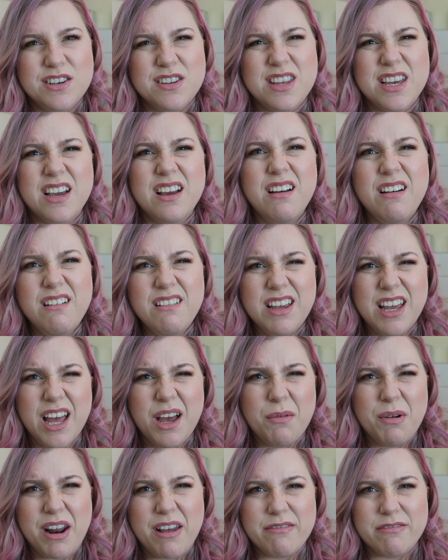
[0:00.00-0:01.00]
You think, oh
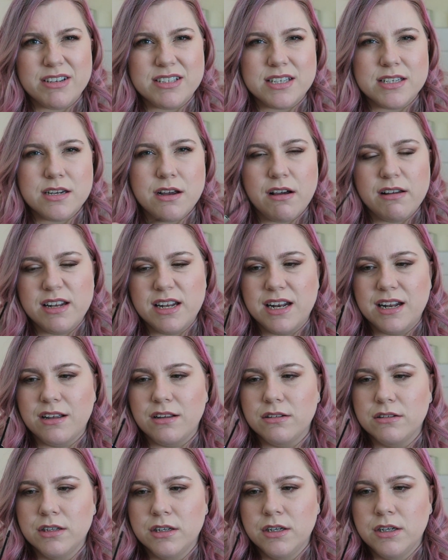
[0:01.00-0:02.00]
yeah, whatever, it's a tiny
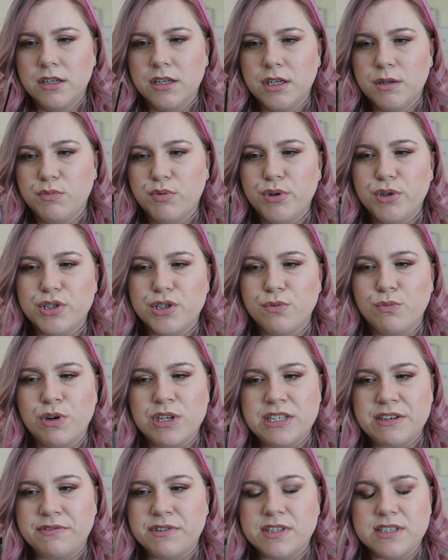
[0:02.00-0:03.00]
little brush and
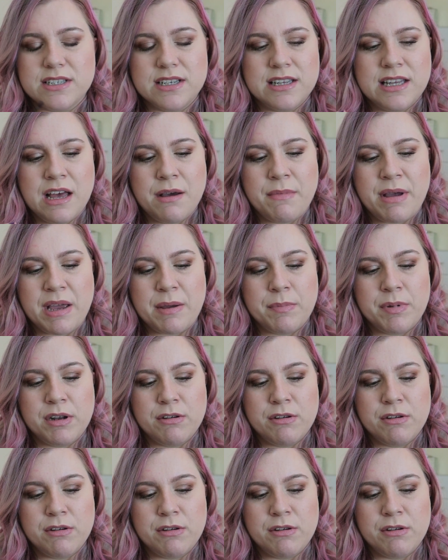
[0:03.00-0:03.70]
what difference can that make?